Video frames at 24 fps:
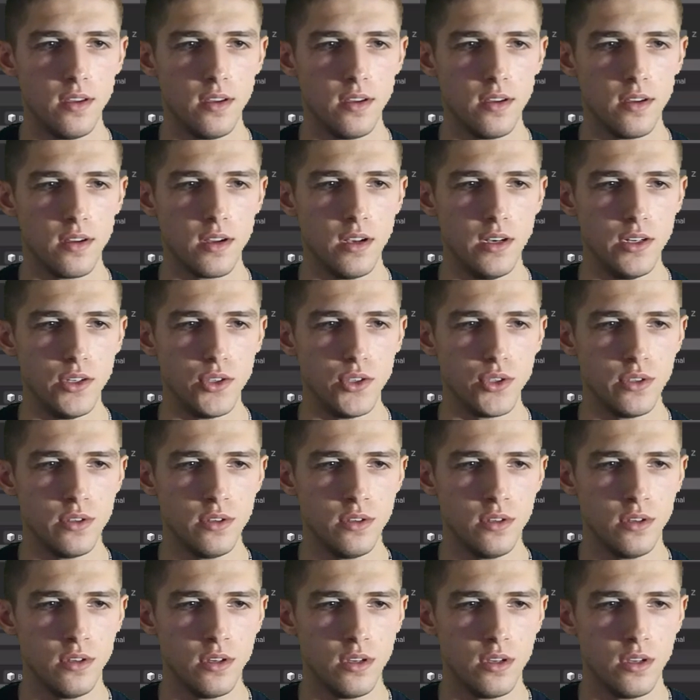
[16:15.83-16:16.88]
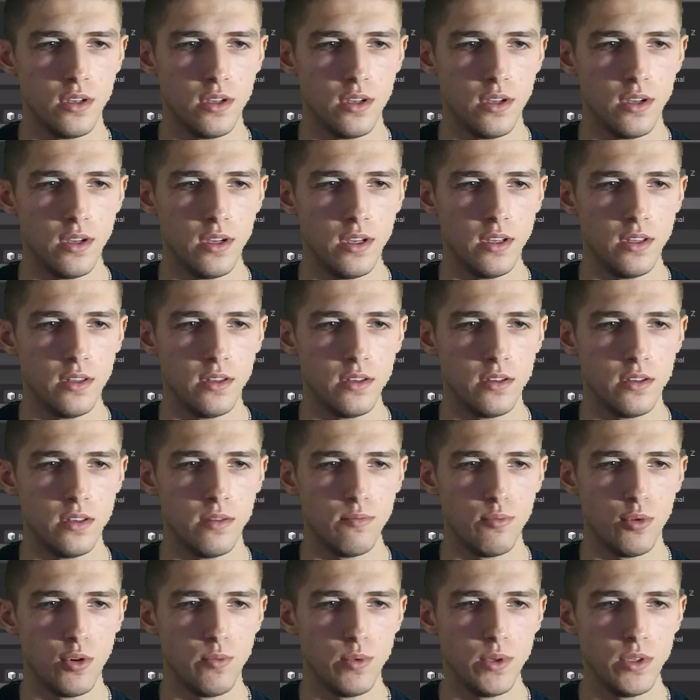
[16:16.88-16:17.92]
Collision, and the
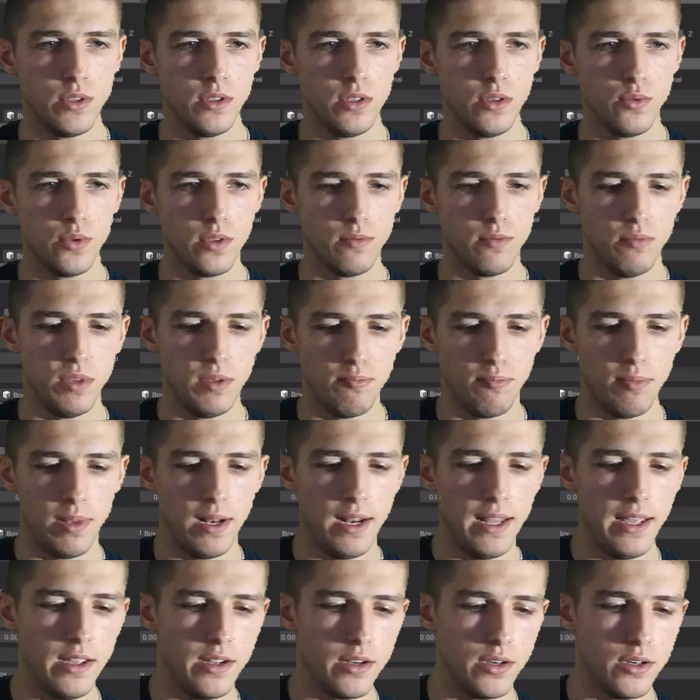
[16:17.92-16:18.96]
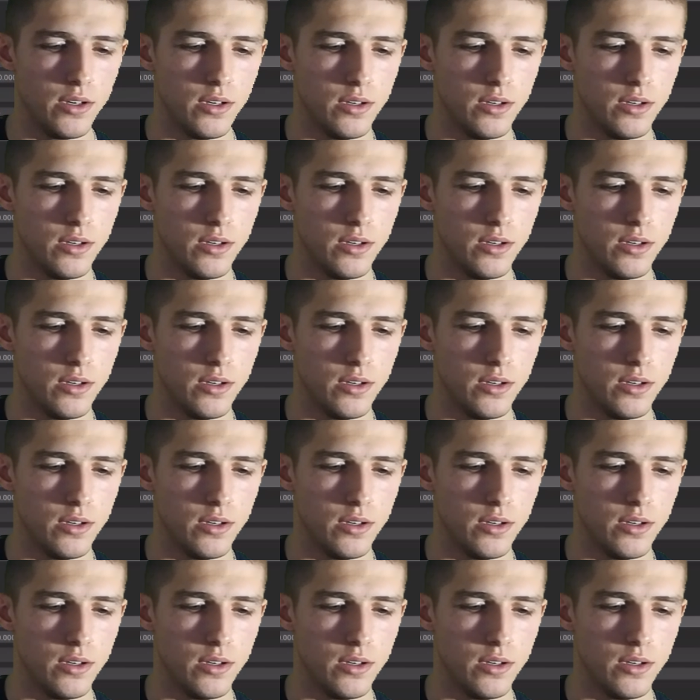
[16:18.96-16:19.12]
property will be player.